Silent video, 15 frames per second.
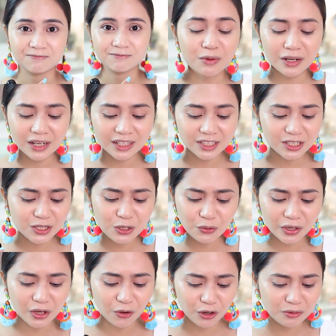Really, just
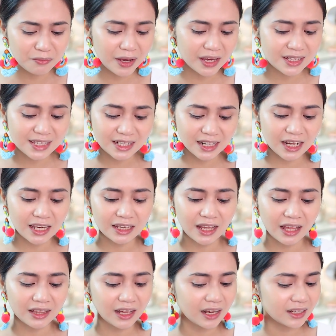looking on my screen,
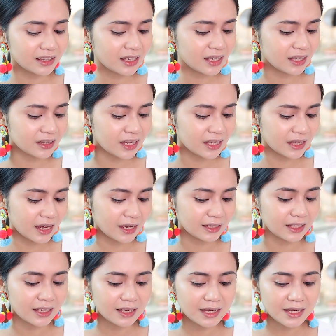and ang ganda niyang tingnan